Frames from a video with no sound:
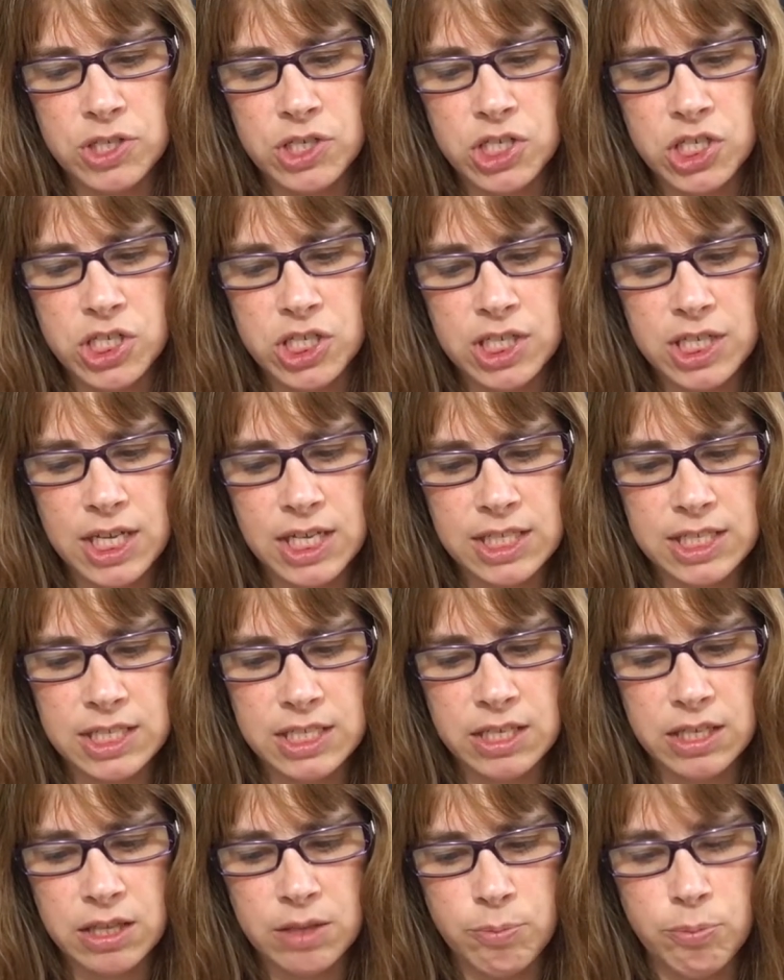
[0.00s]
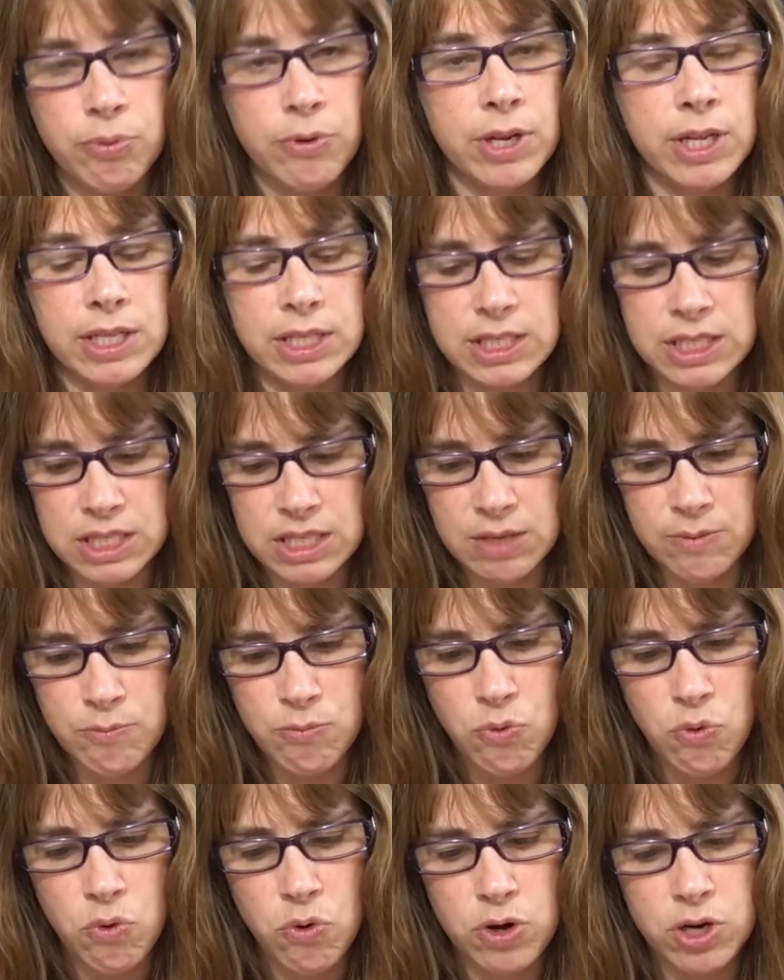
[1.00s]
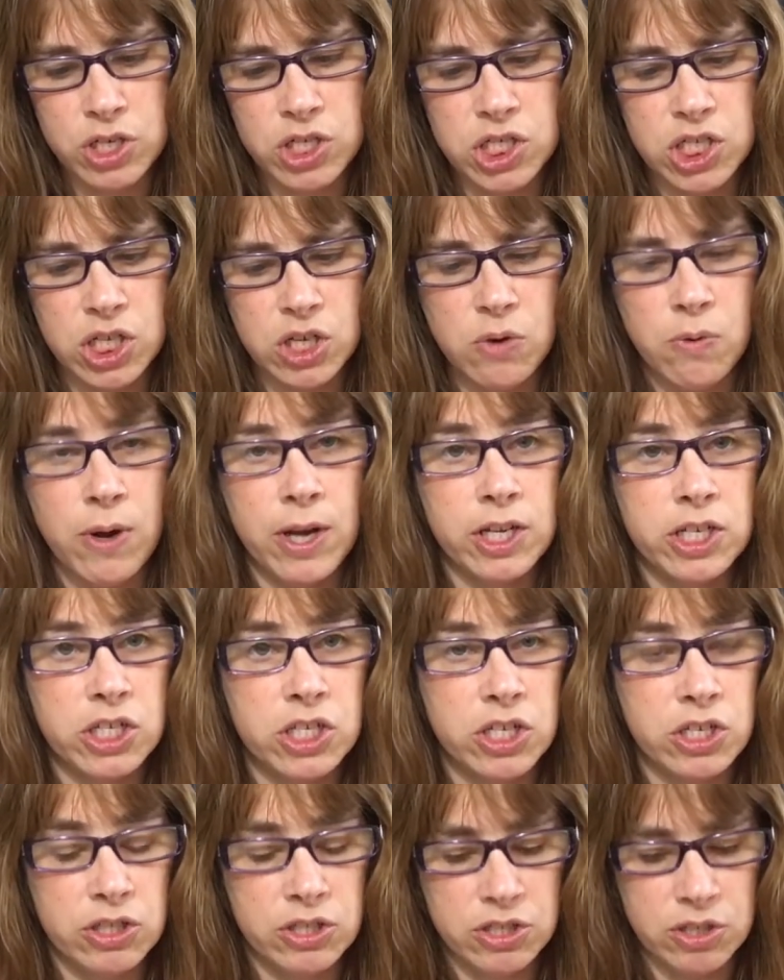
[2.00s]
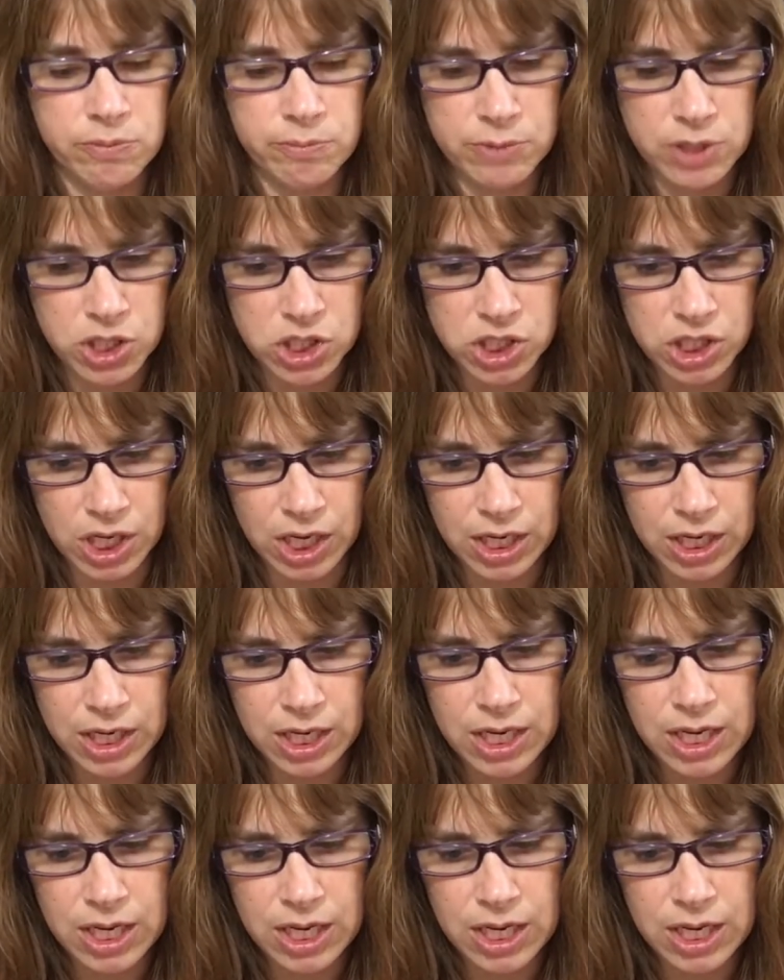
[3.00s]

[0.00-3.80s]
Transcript: she gets to the prince, the more she questions her mission.